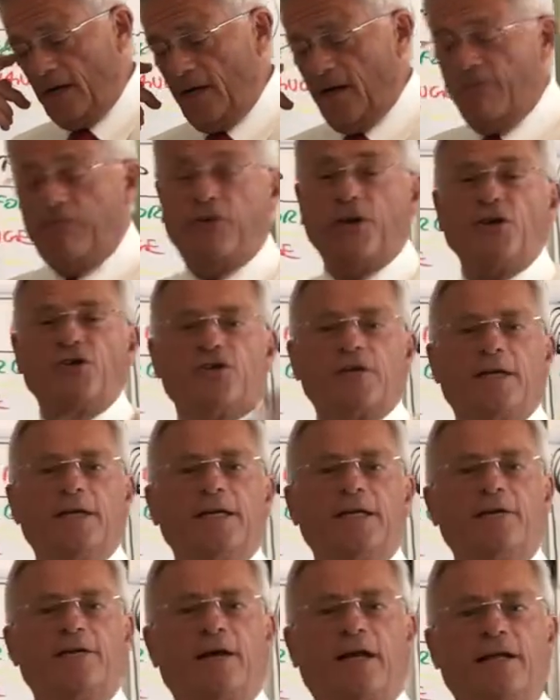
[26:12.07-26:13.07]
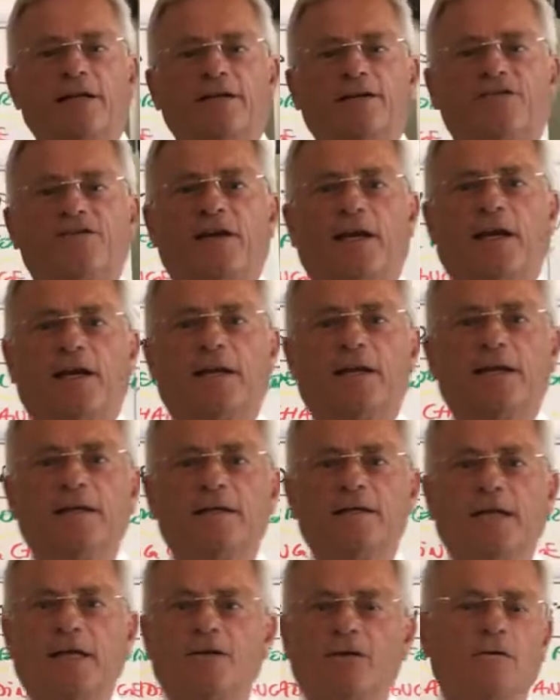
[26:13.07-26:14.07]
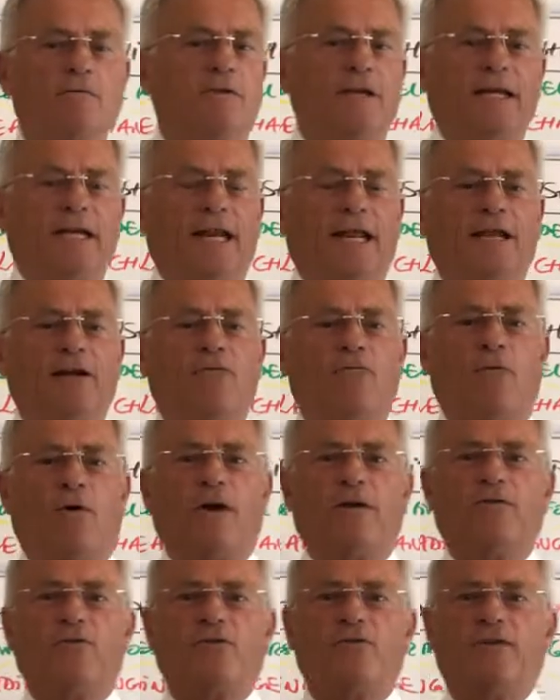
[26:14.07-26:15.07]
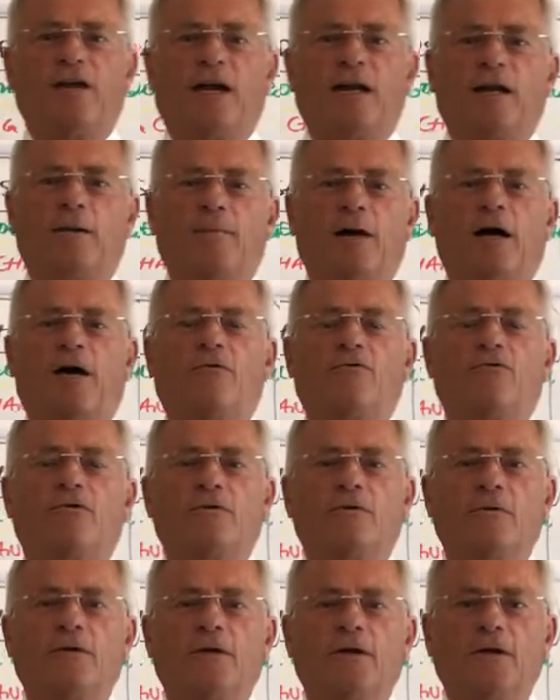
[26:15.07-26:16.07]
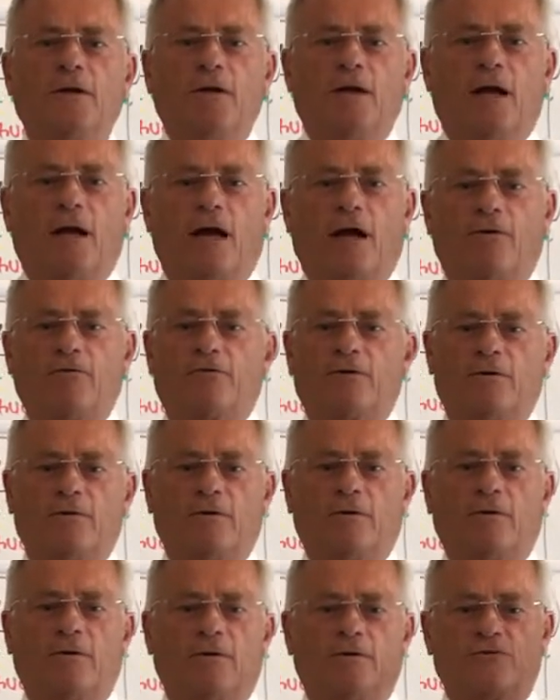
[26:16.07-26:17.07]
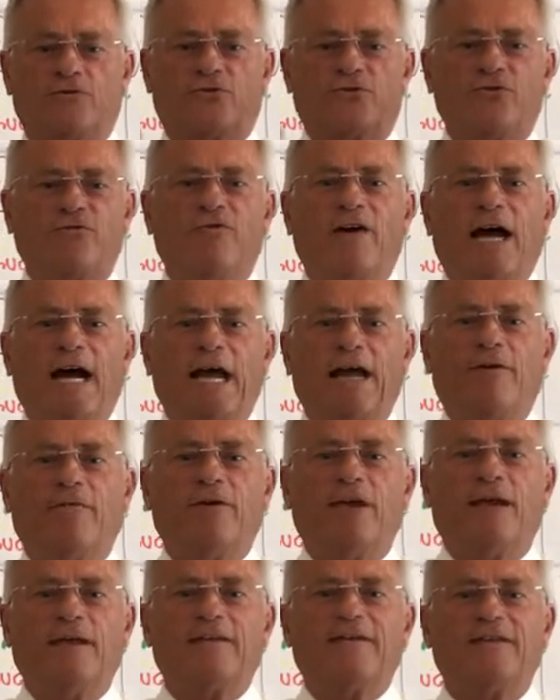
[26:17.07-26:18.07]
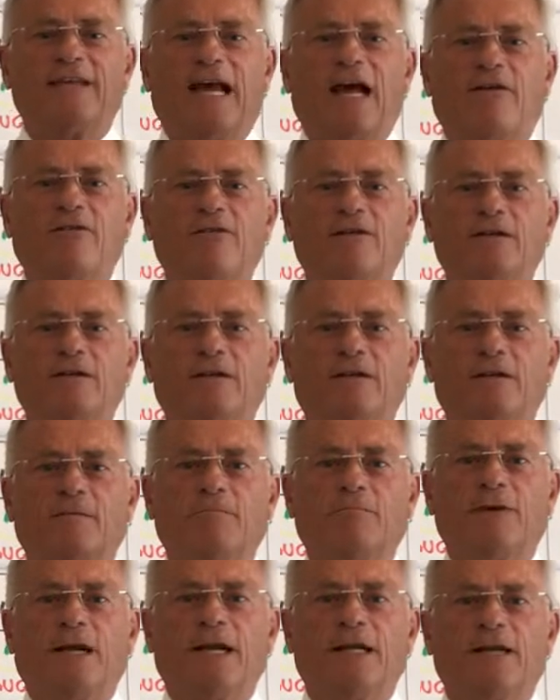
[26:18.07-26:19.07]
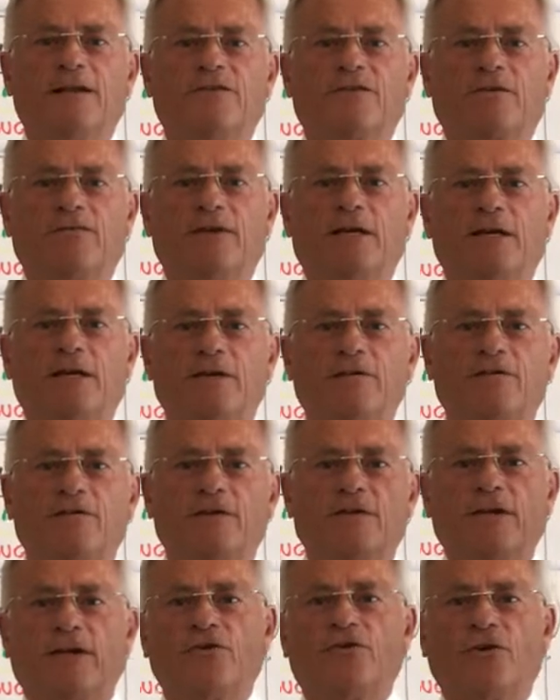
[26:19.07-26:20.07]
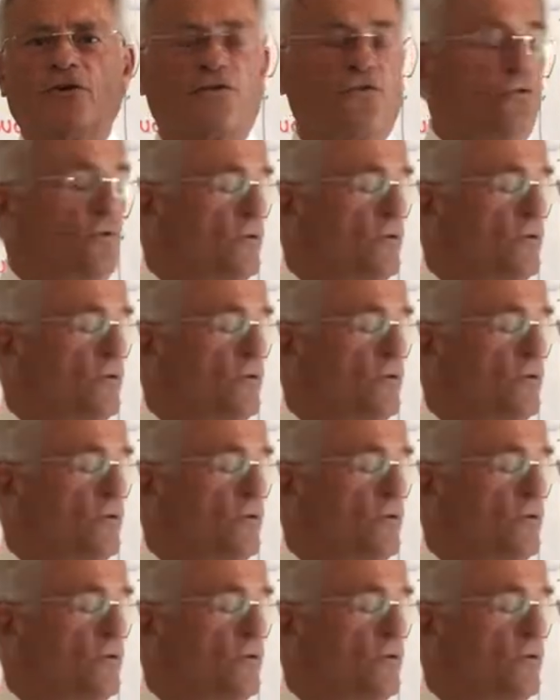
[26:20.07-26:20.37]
fish in the sea. They don't need anyone to tell them how to survive thousands, millions of years. They just